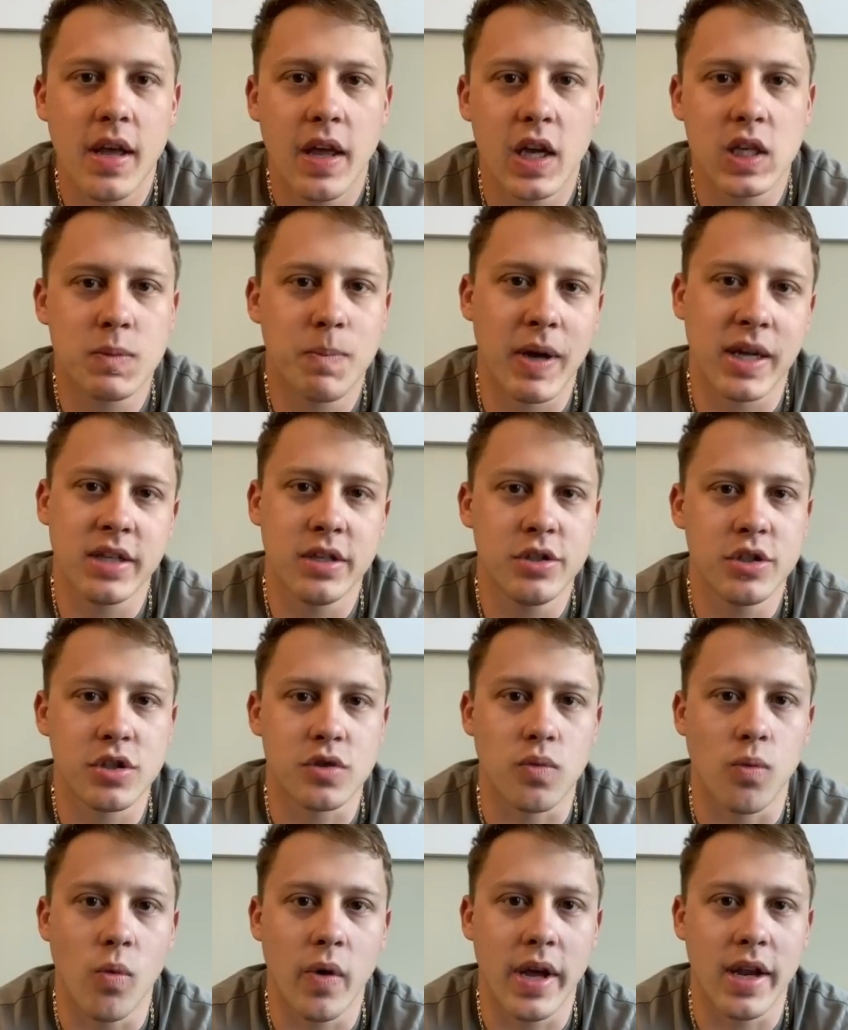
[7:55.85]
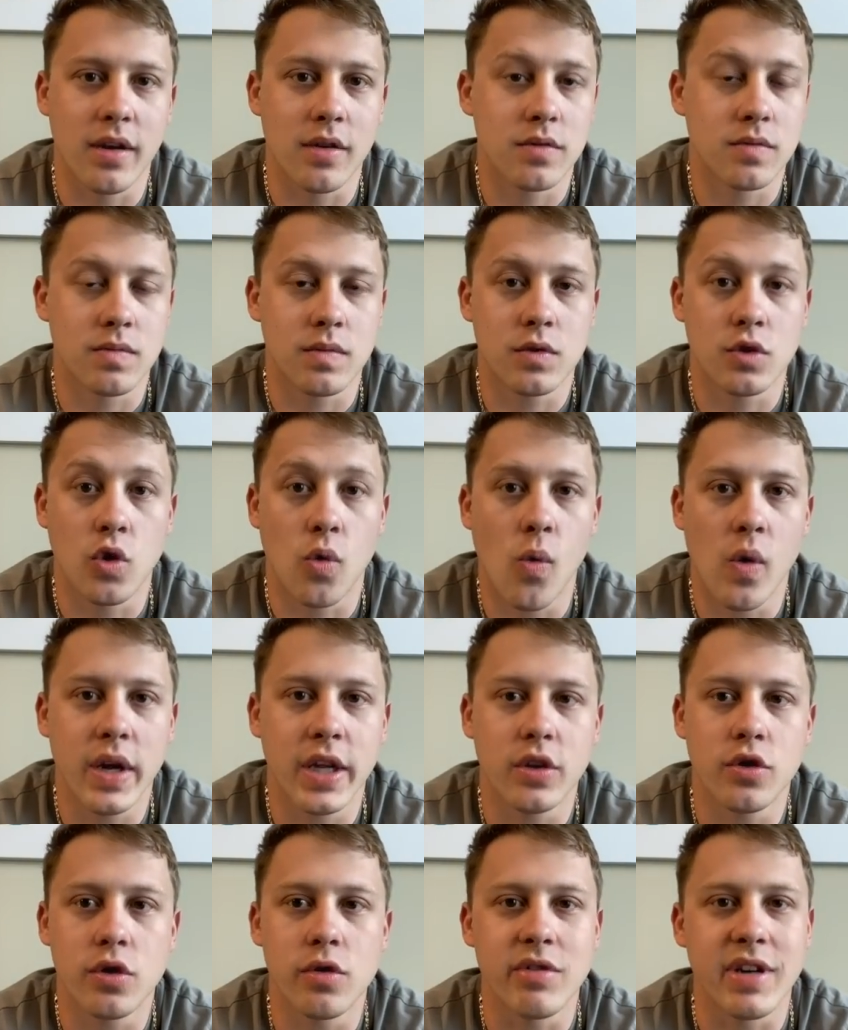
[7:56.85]
expecting to just win
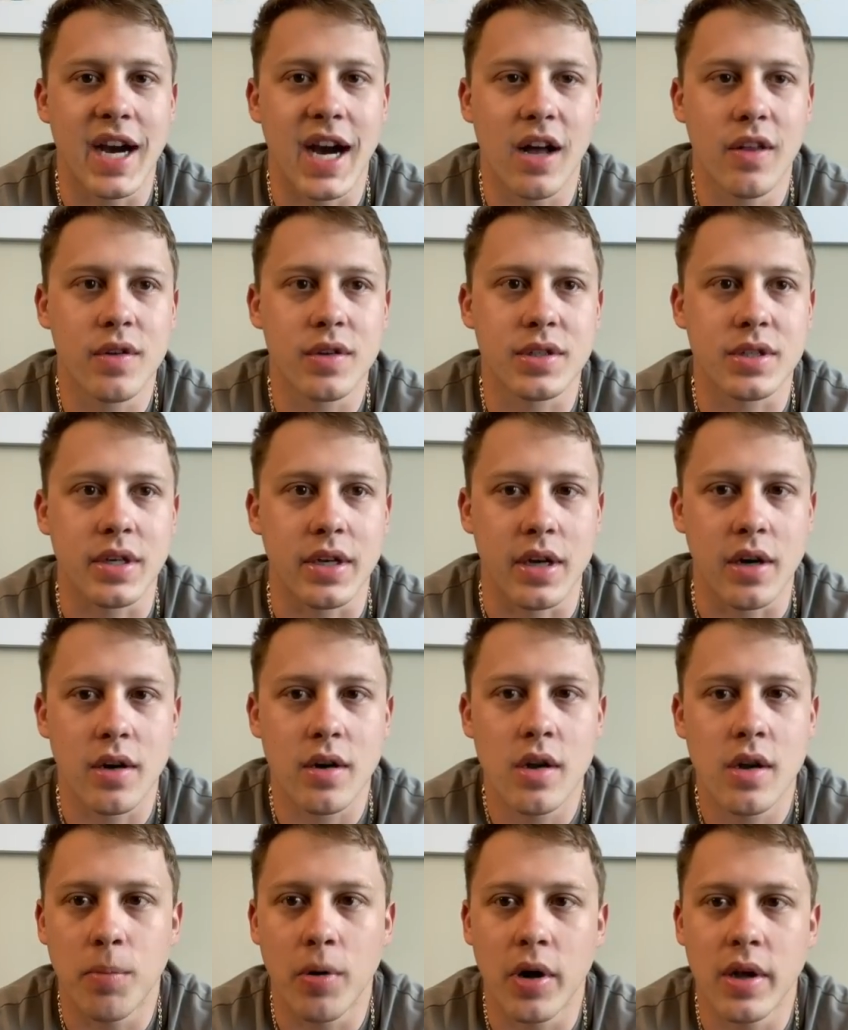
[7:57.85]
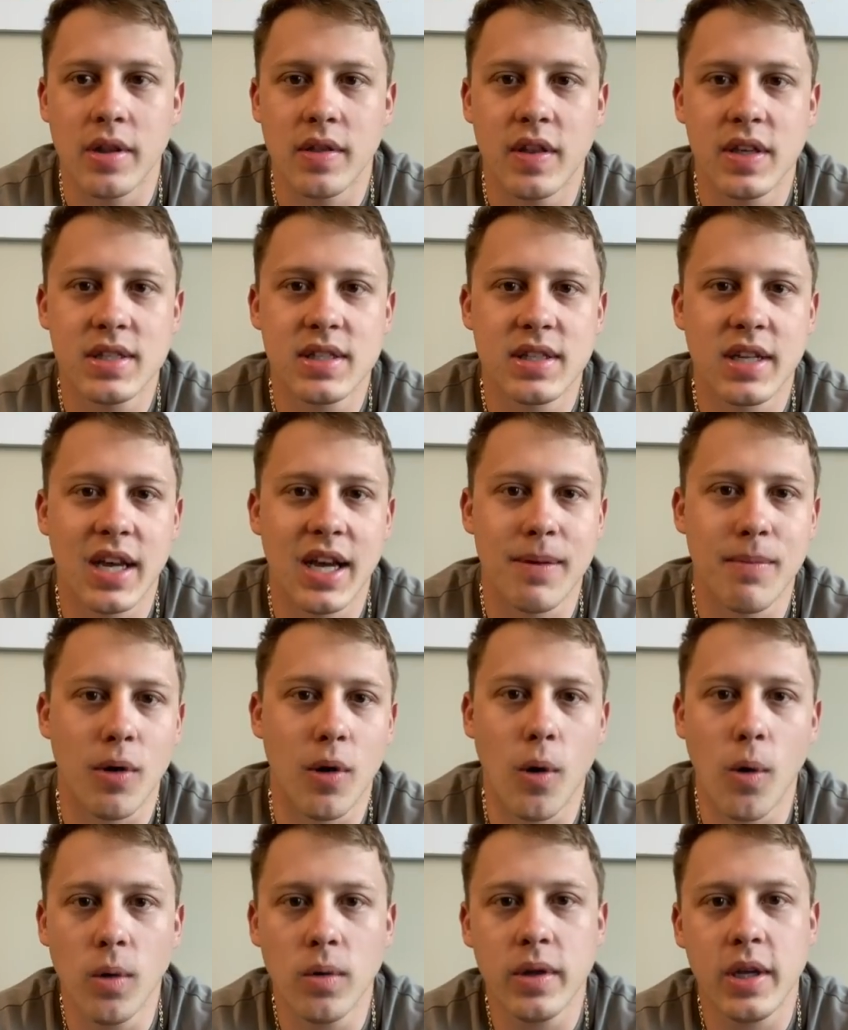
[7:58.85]
$22 here, but this time
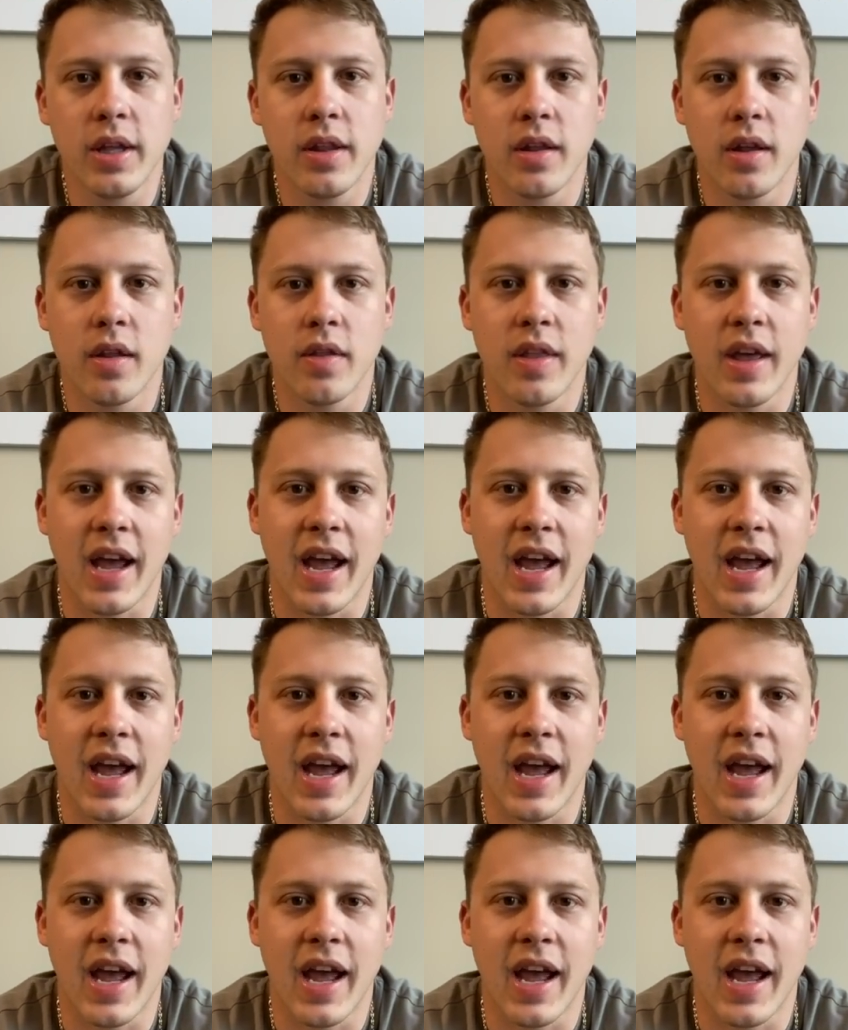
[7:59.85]
only the